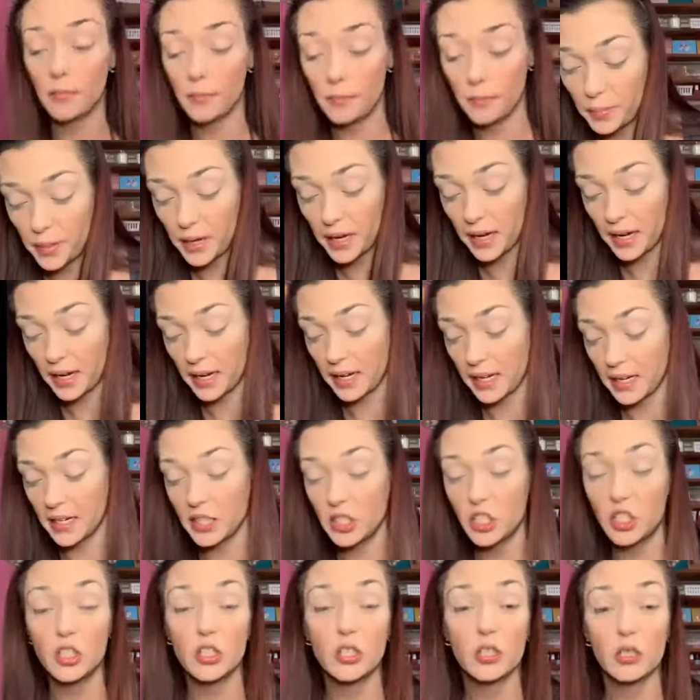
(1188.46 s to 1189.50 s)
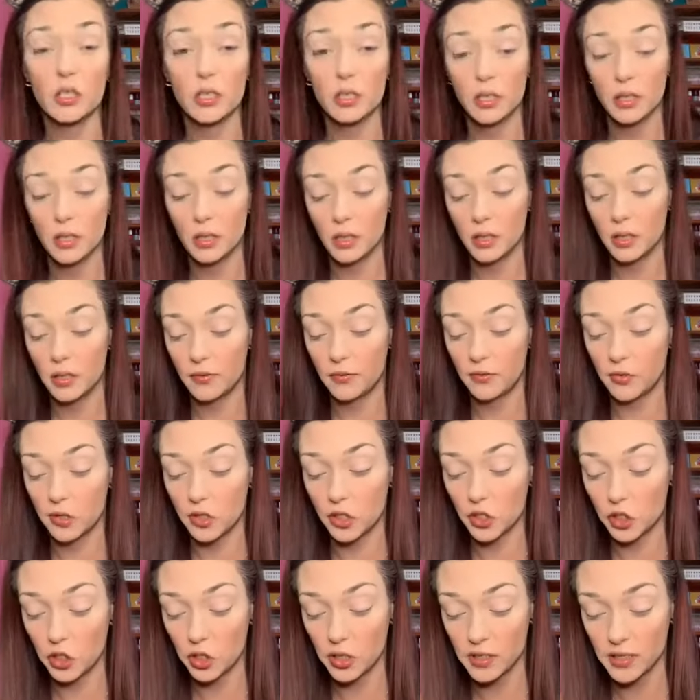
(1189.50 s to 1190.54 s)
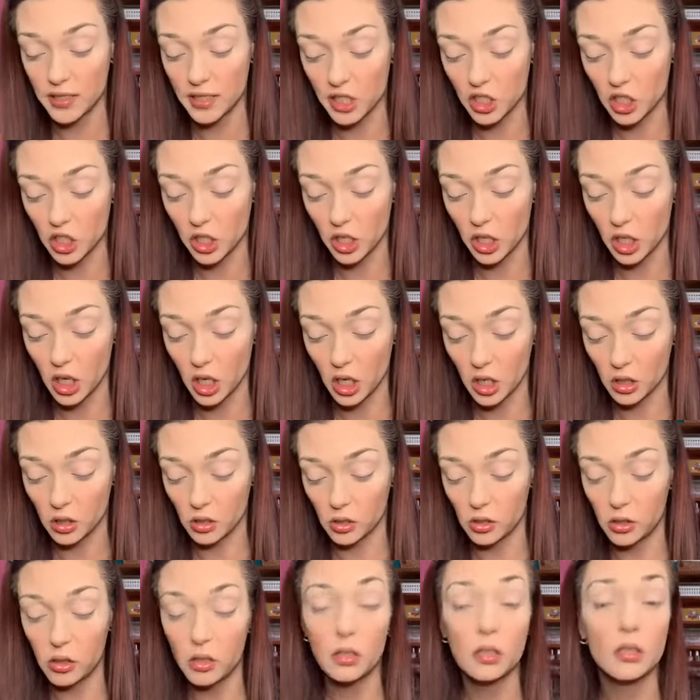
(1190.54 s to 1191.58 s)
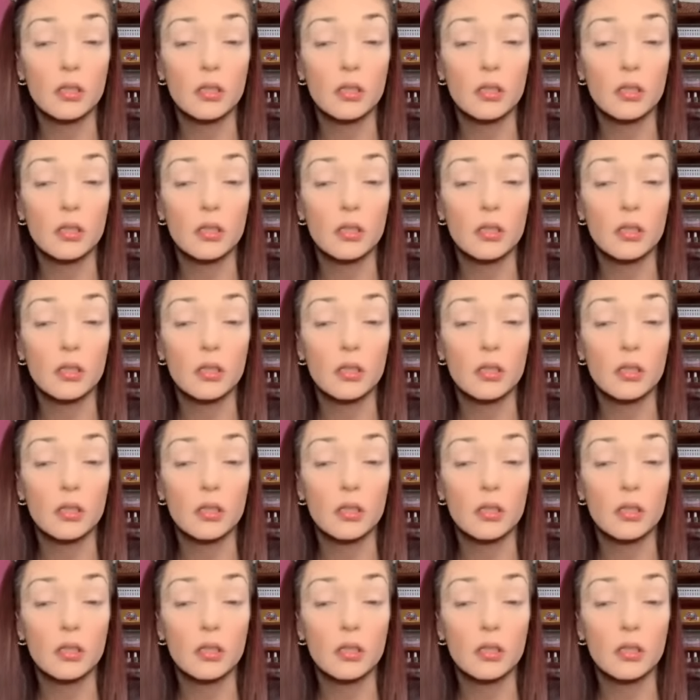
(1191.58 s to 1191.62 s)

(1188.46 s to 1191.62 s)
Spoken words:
beige for a transition color.